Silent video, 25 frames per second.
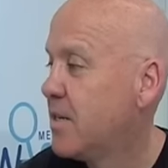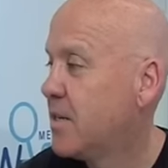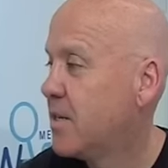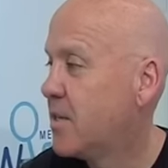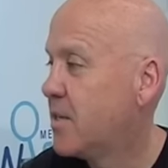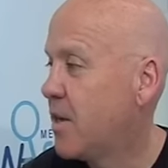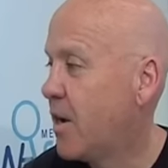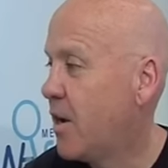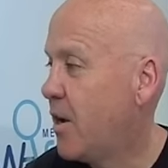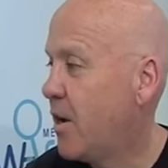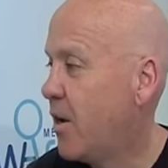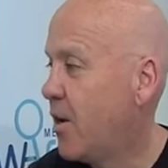
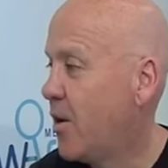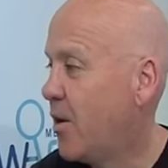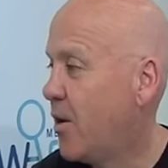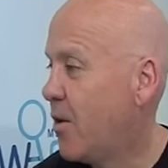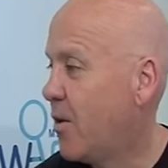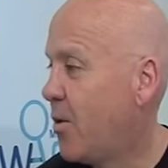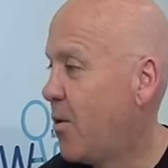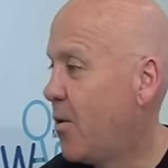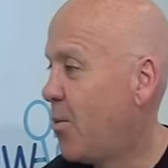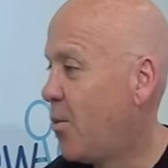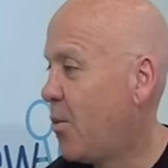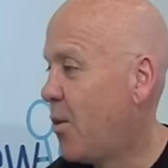
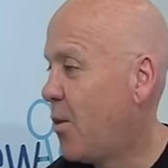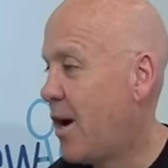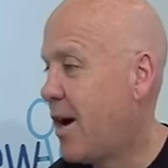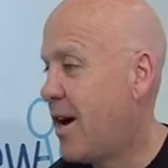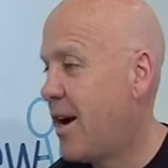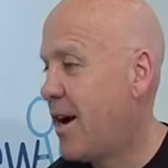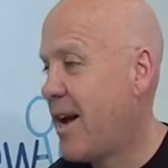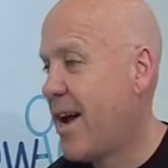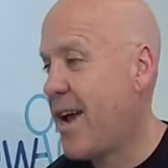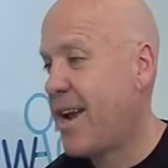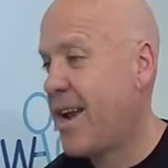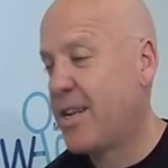So,
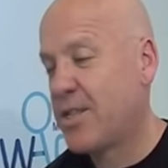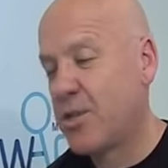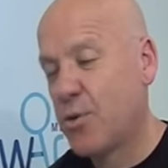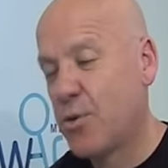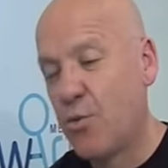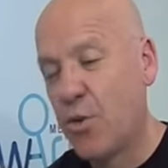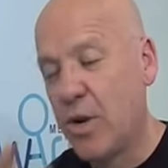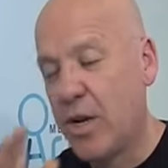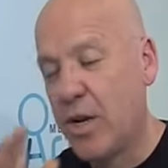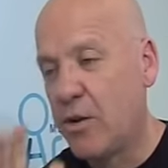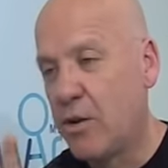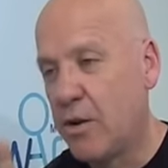uh, and it's a
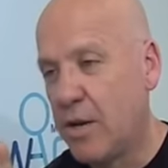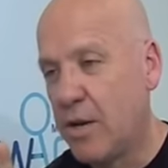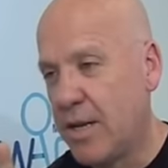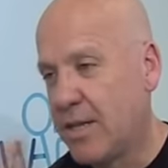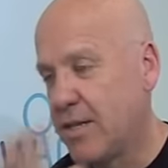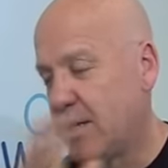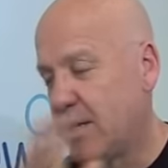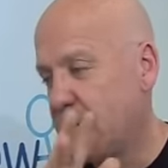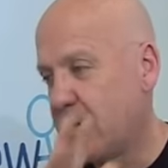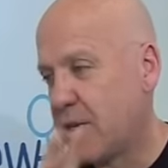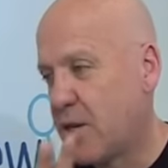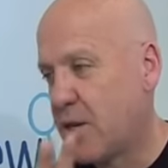really good
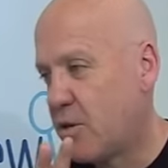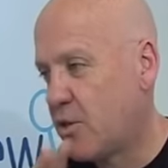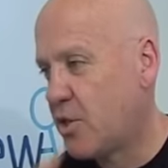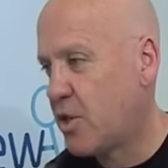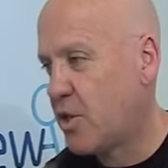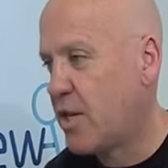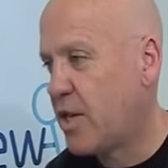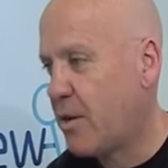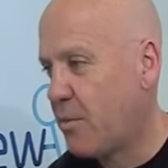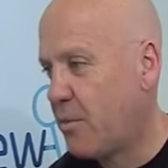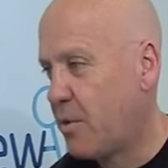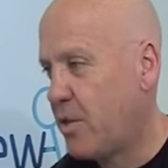lesson. So I'll
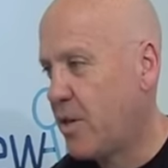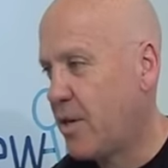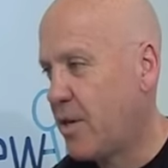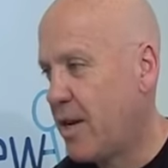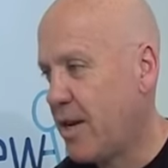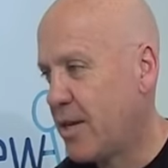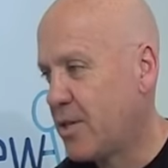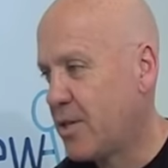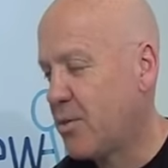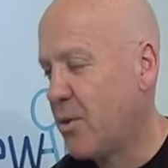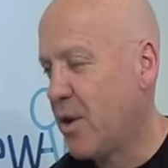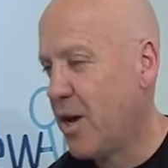share that with you
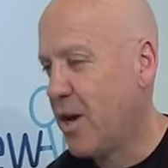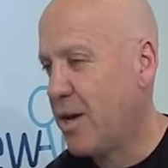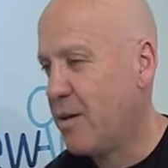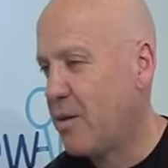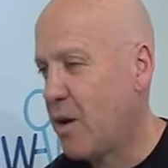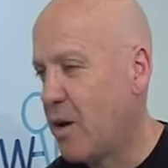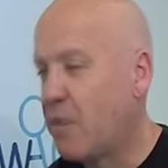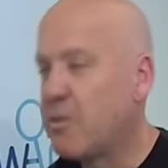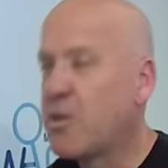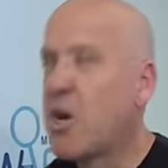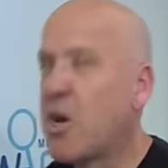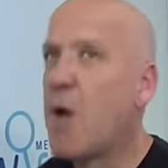next week.
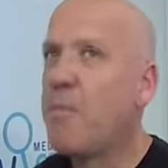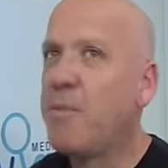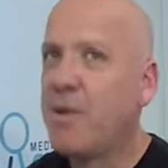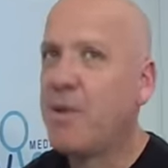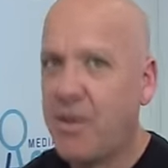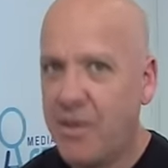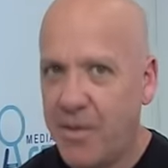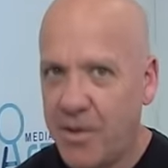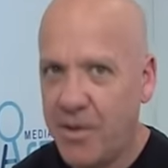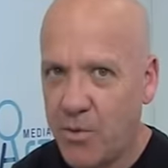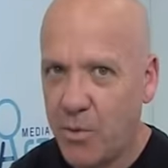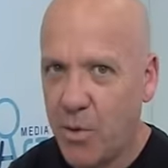I was hoping
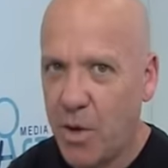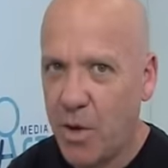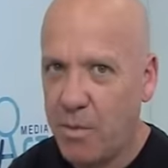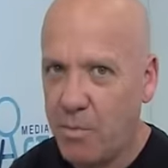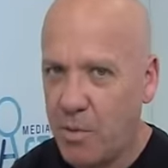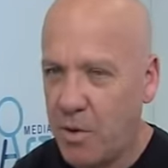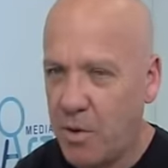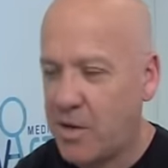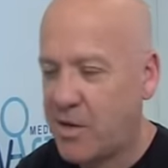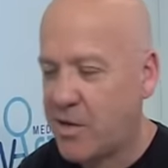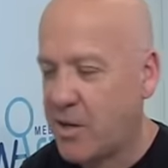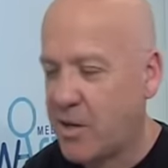to this week,
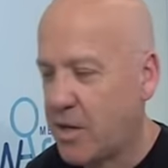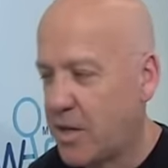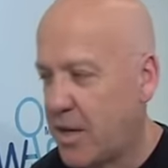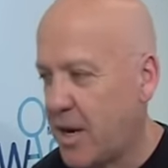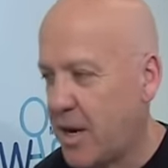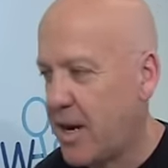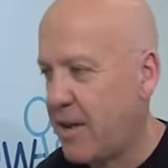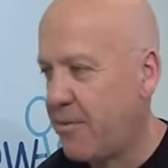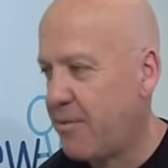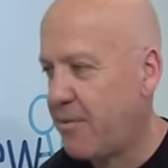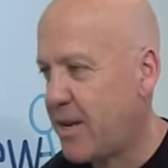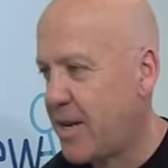but I still
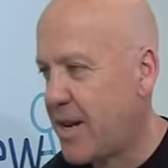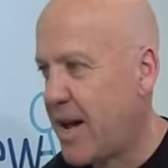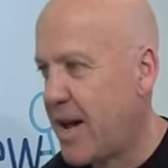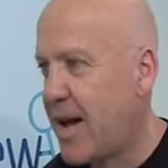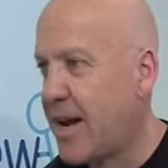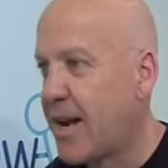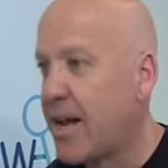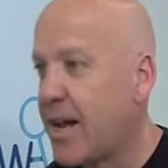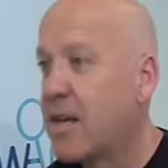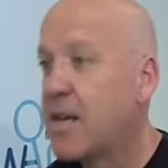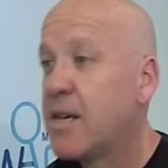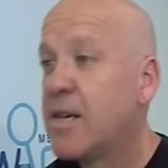don't have the
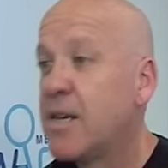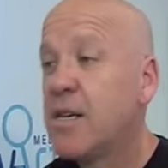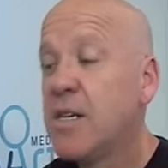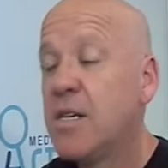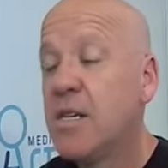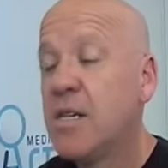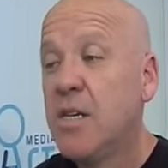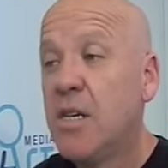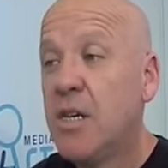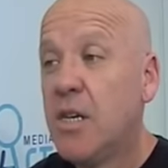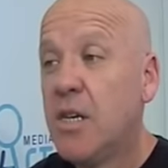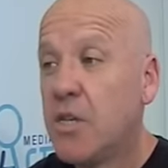data.
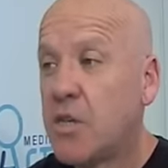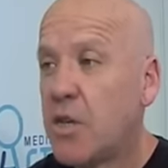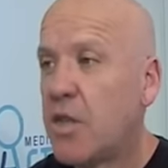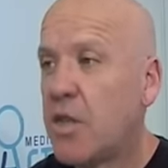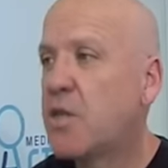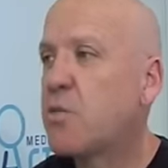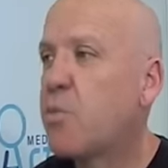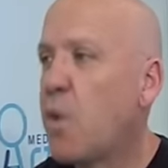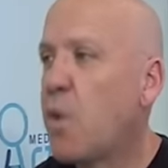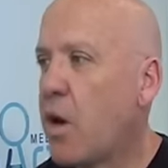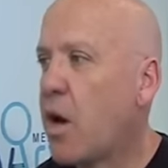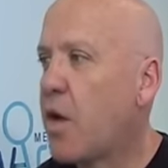So
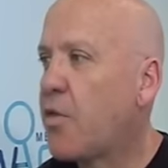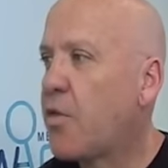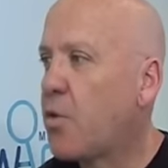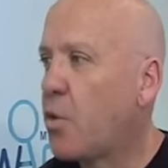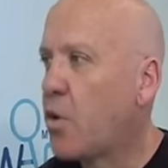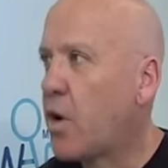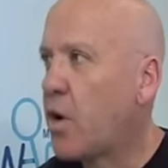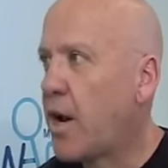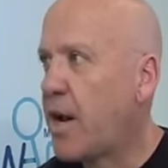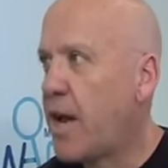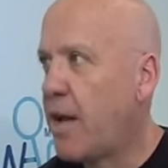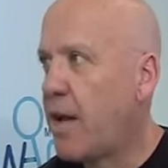this week I
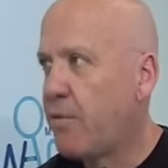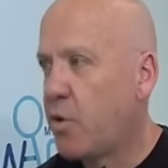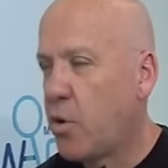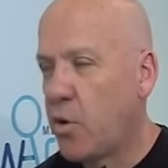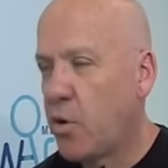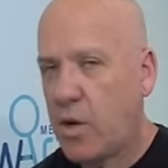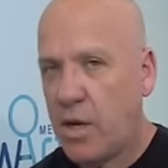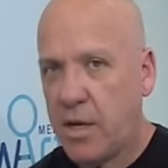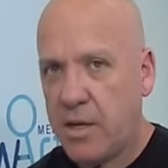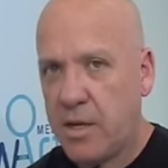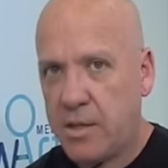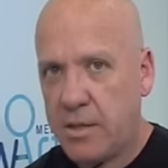thought I'd have a
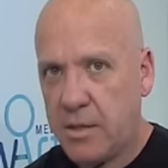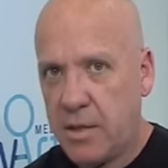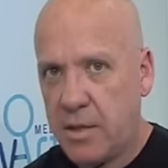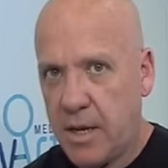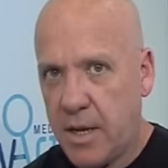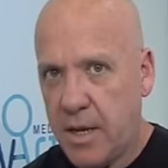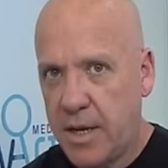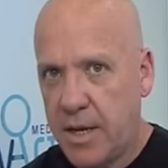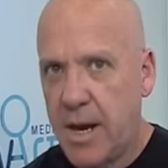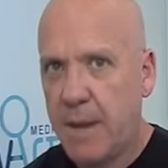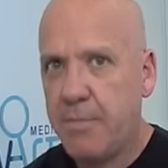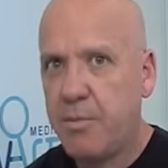look at
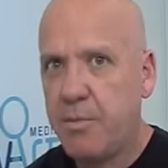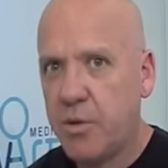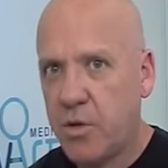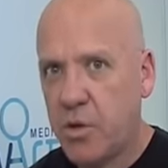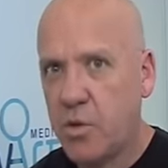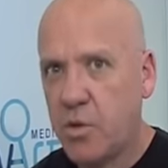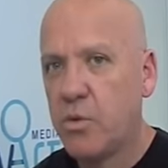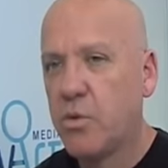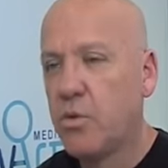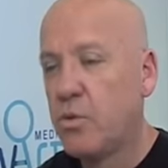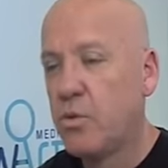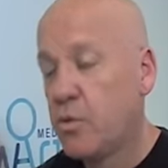a couple of
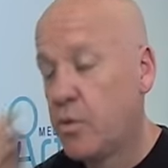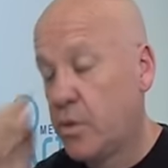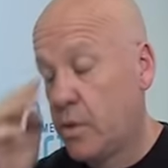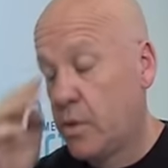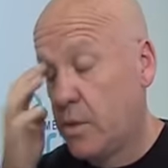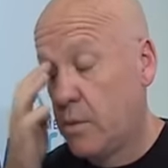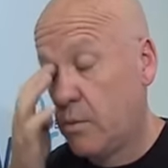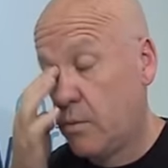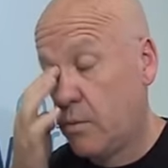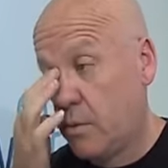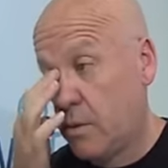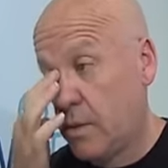
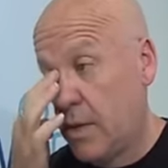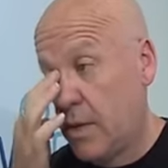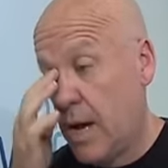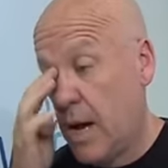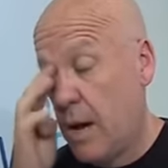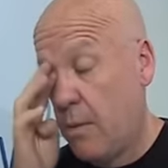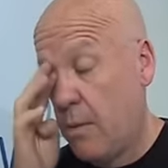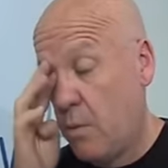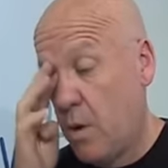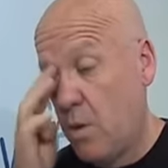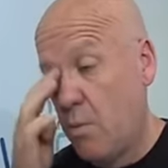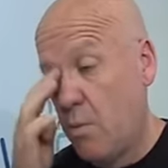tools,
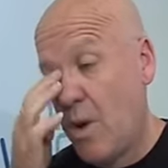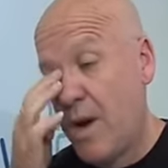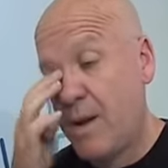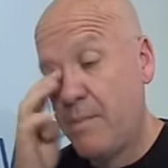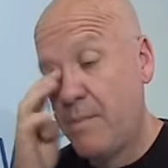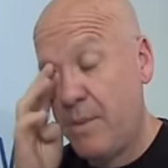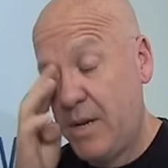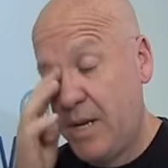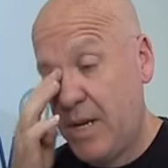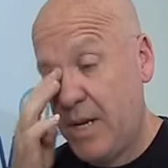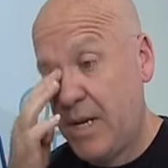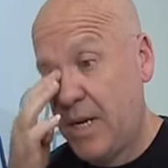uh, well, one
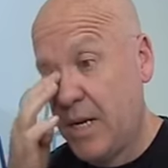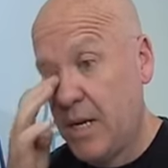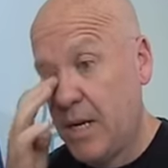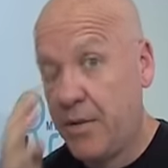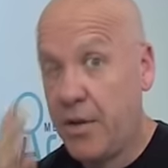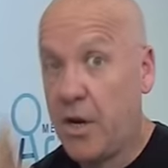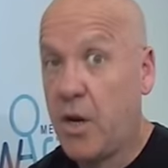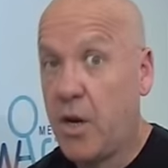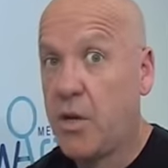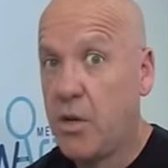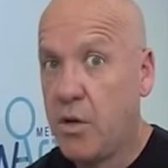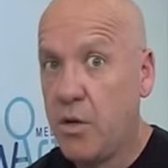in particular
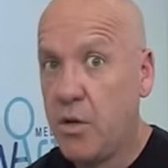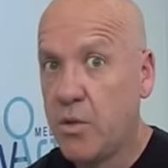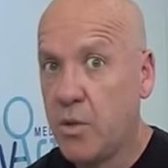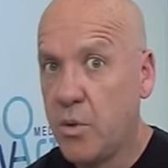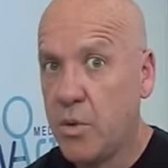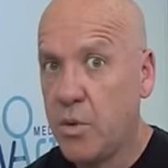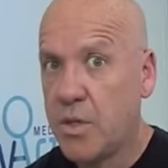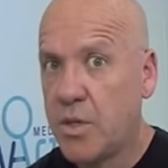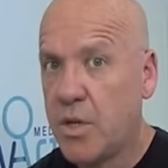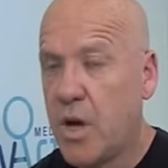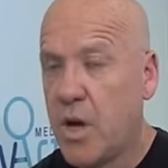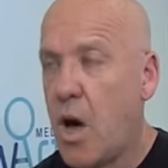that I use
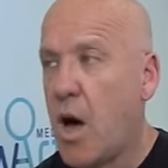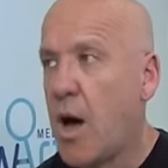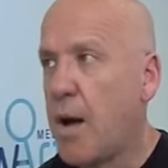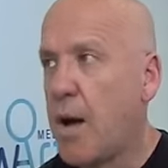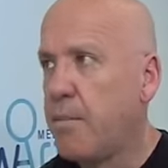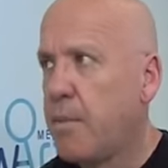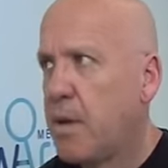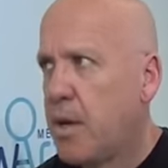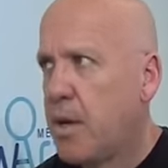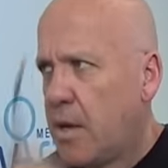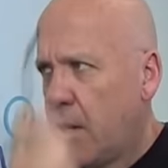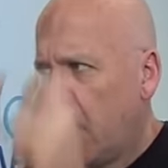all the
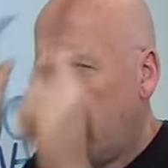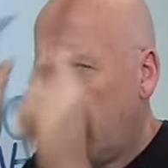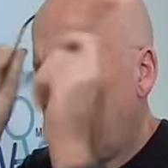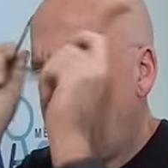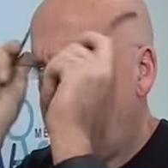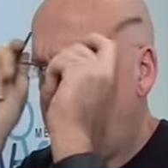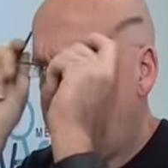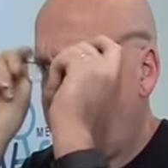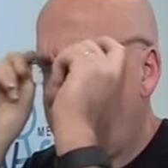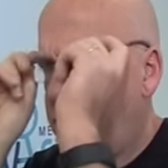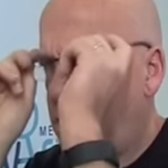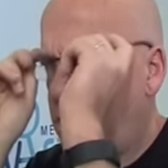time.
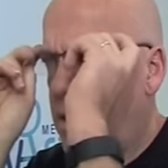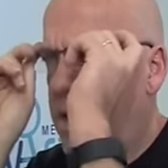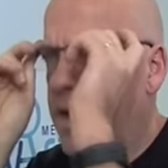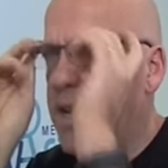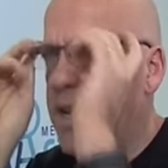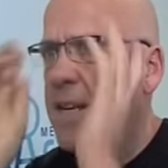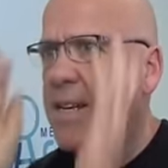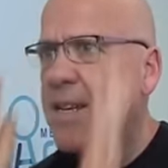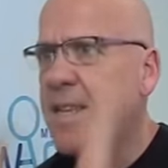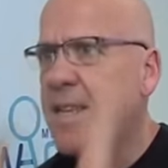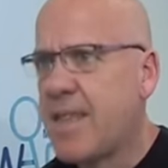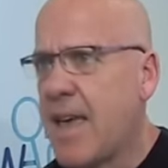But before I
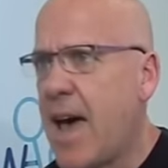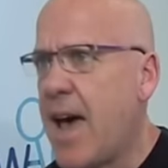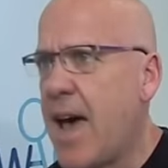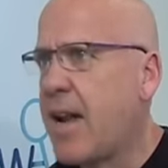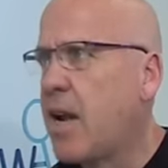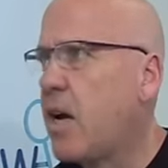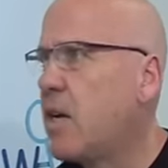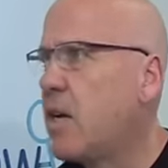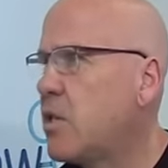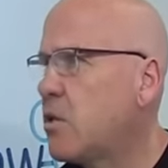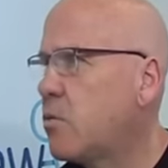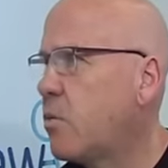get to
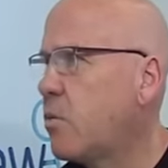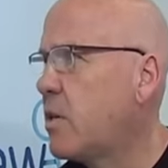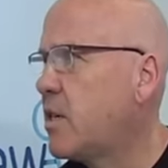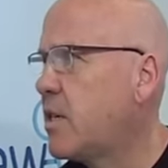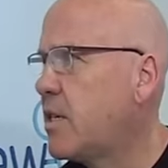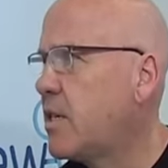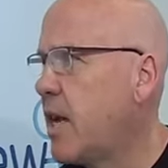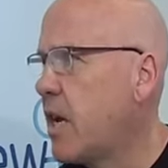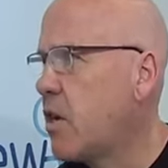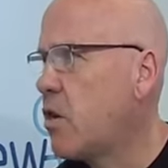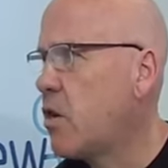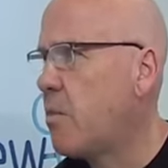that, I just wanted
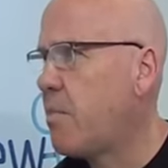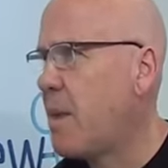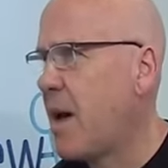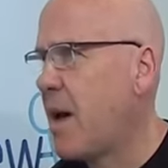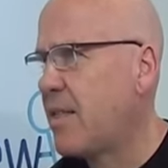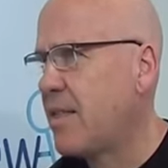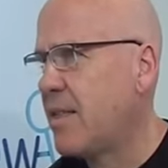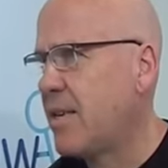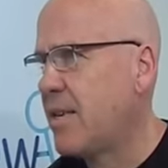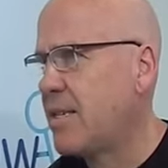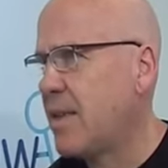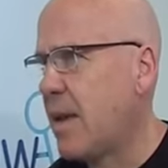to tell you
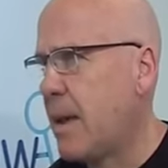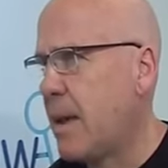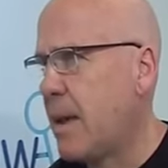about this